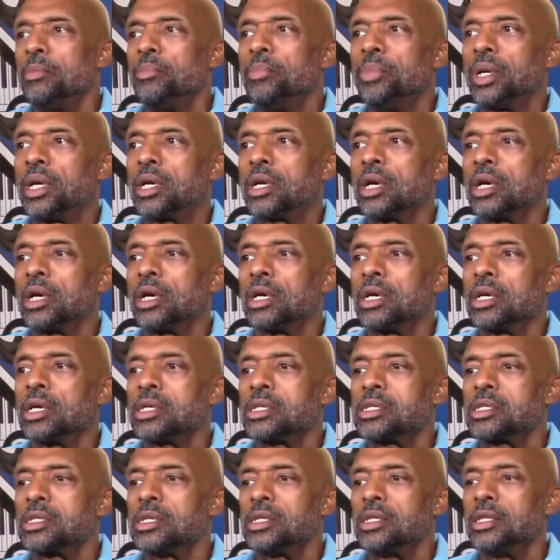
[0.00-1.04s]

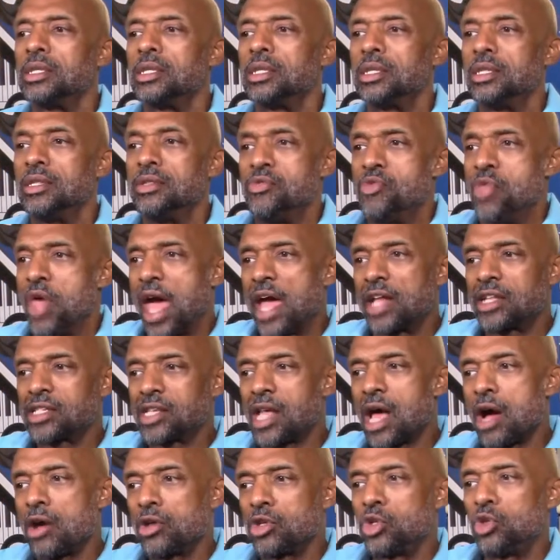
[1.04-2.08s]
because that's
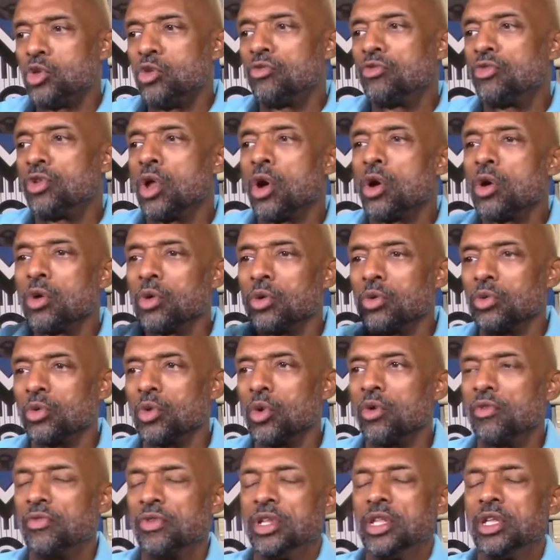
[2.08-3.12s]
how you've learned
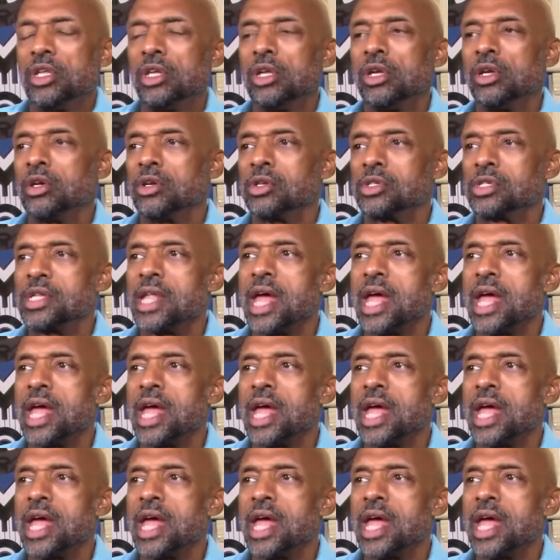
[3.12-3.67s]
over the years.